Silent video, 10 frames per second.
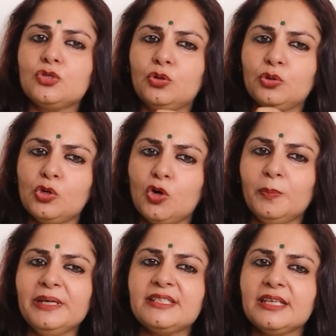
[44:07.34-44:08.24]
So Guru
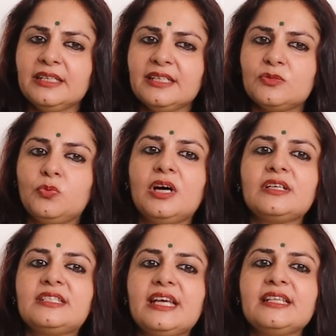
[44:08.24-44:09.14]
Gobind Singh in his
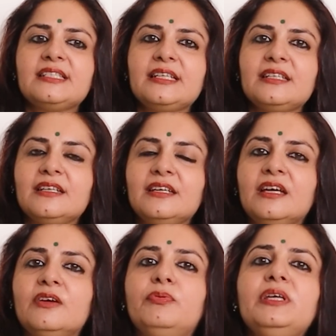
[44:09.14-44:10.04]
work says that
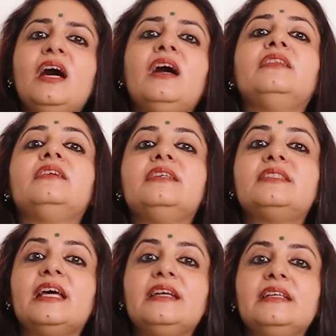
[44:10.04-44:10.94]
we are the
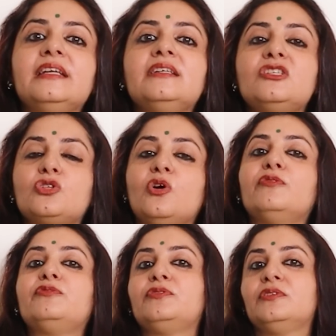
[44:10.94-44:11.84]
descendants
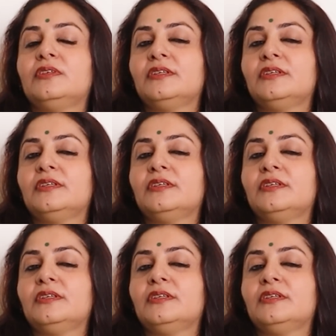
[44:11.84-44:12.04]
of